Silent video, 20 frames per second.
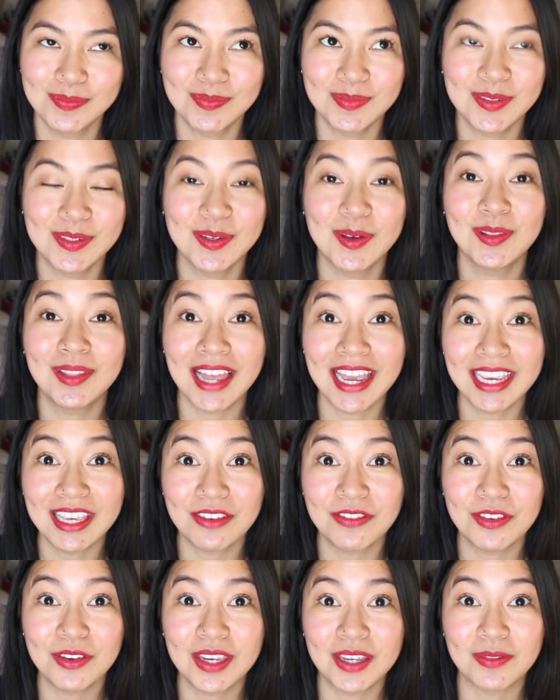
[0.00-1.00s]
So like
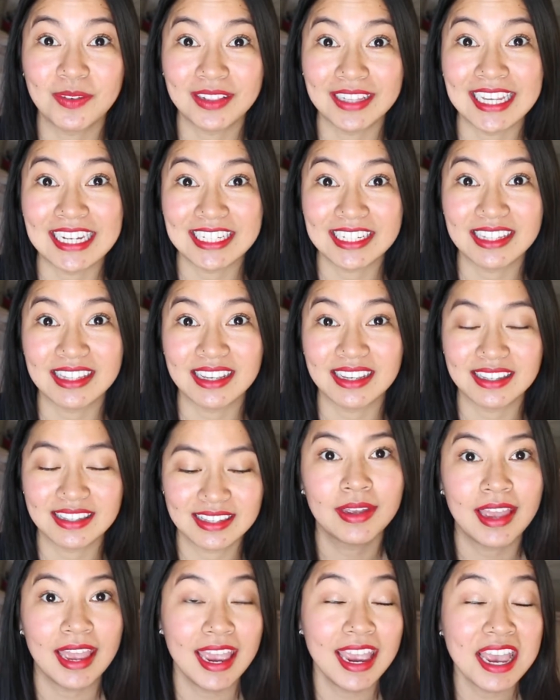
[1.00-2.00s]
if you can relate to this,
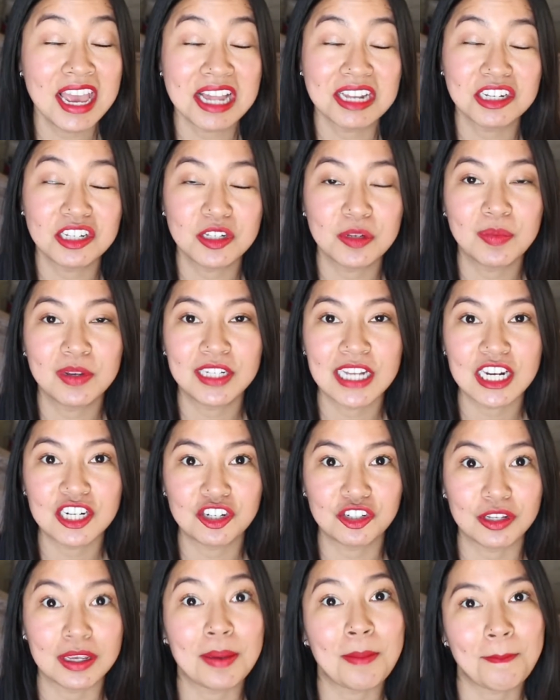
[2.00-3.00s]
and to
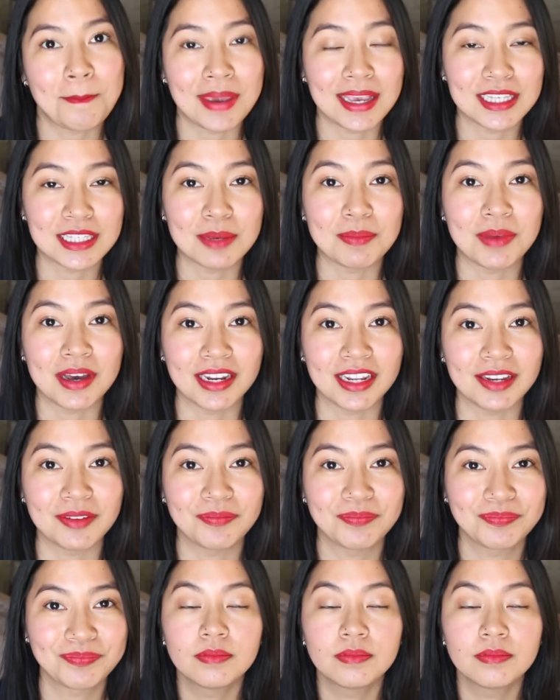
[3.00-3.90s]
potentially make some money.